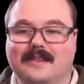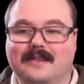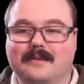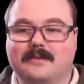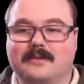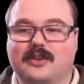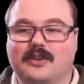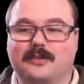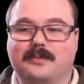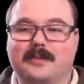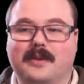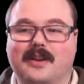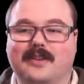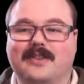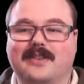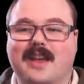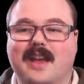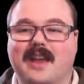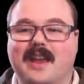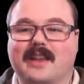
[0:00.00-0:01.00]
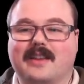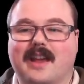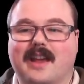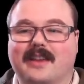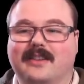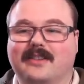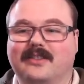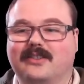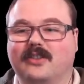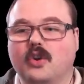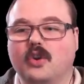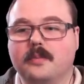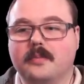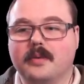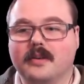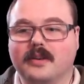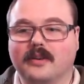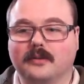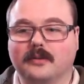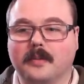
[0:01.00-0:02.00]
Just because they're super
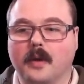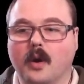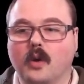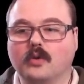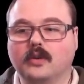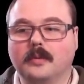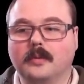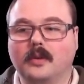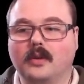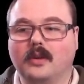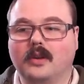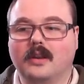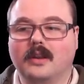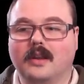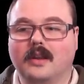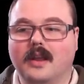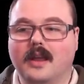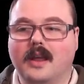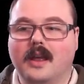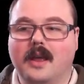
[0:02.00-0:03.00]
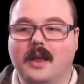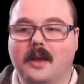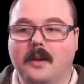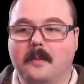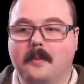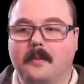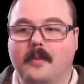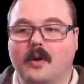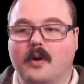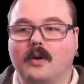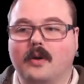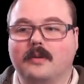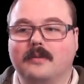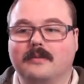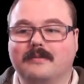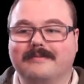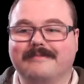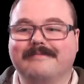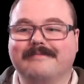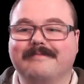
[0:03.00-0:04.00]
disposable. But
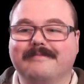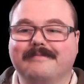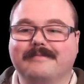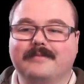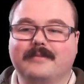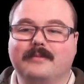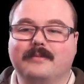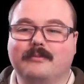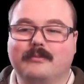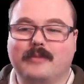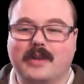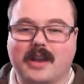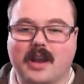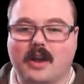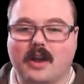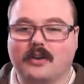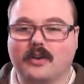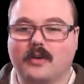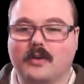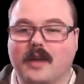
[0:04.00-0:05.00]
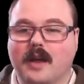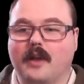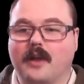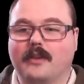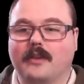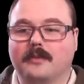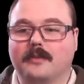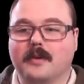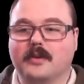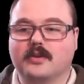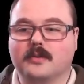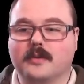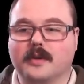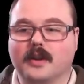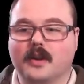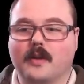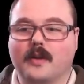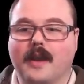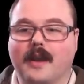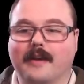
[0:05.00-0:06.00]
we can't do that on this mission. We
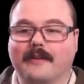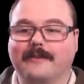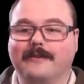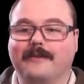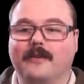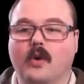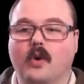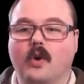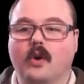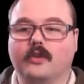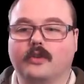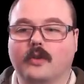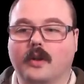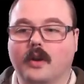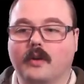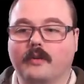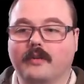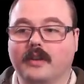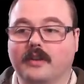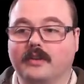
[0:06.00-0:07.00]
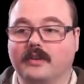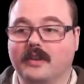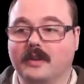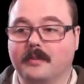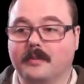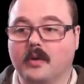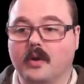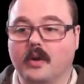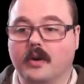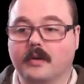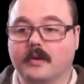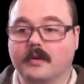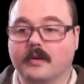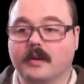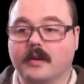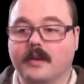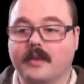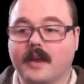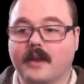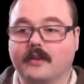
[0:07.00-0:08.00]
can only have 4, so I don't really see the point.
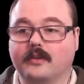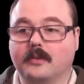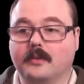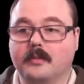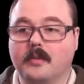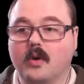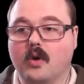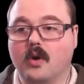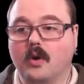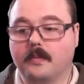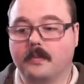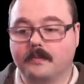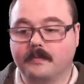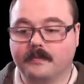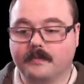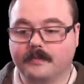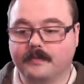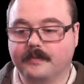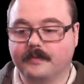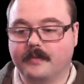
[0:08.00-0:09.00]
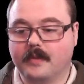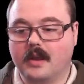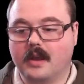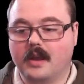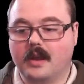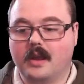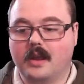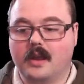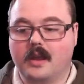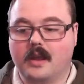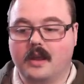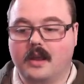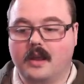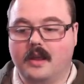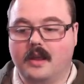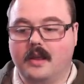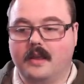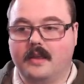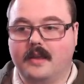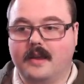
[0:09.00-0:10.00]
And there's some more.
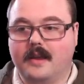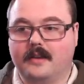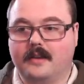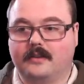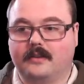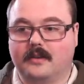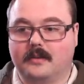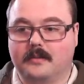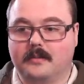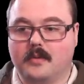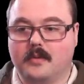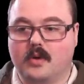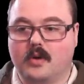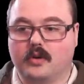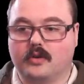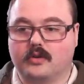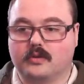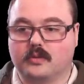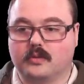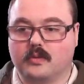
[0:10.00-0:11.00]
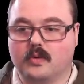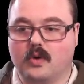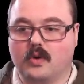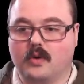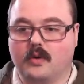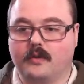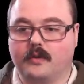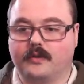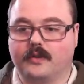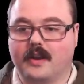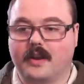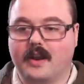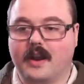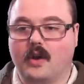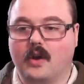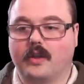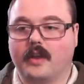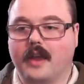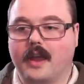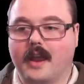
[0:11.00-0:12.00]
There's some more dwarves and
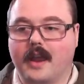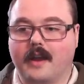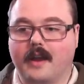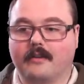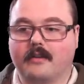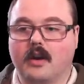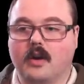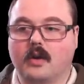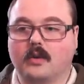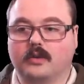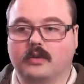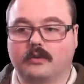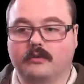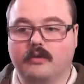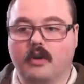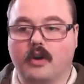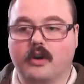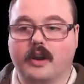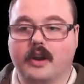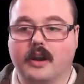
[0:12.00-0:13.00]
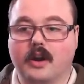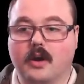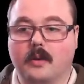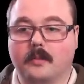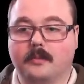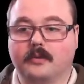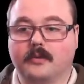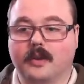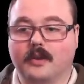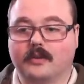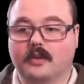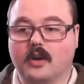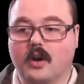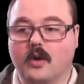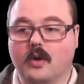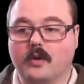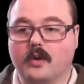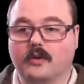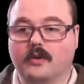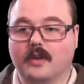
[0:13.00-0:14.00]
other heroes rocking up. So let's
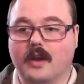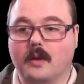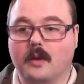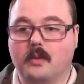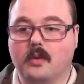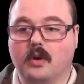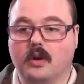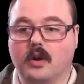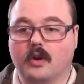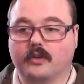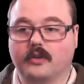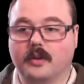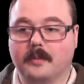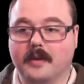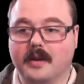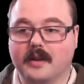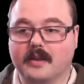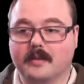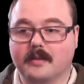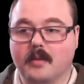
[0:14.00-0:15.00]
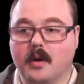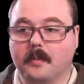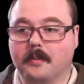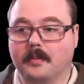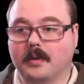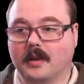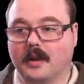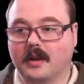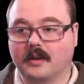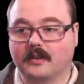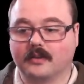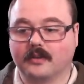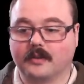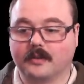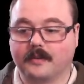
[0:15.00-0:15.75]
go use our warlocks to beat them up, please.